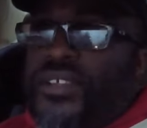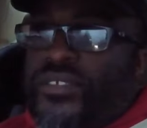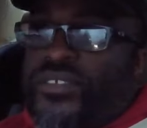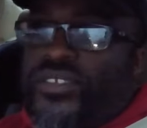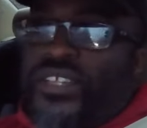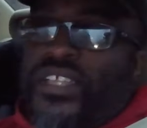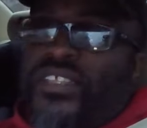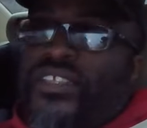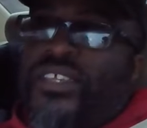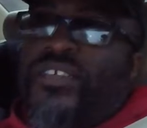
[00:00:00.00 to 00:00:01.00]
there's a
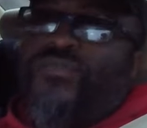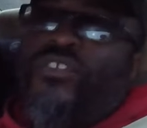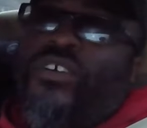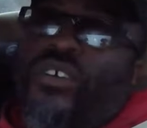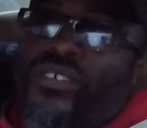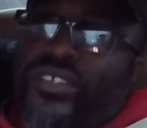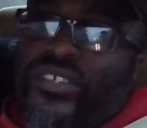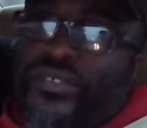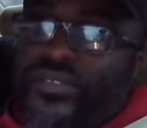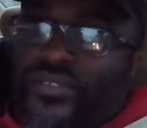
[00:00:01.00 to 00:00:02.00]
sentencing flaws